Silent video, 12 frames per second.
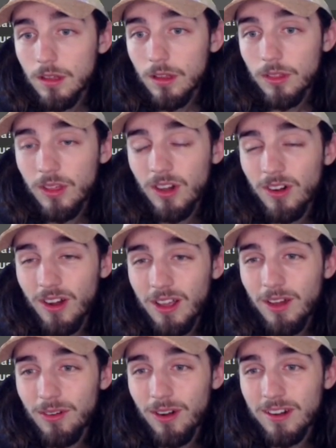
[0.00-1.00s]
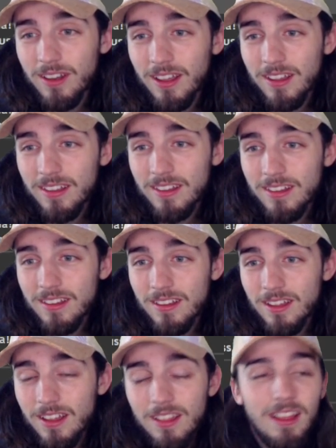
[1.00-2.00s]
They're going to recover, aren't they?
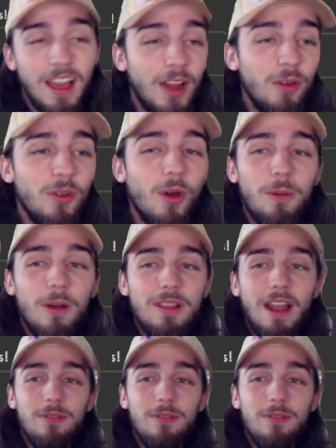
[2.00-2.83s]
See, I don't know about that.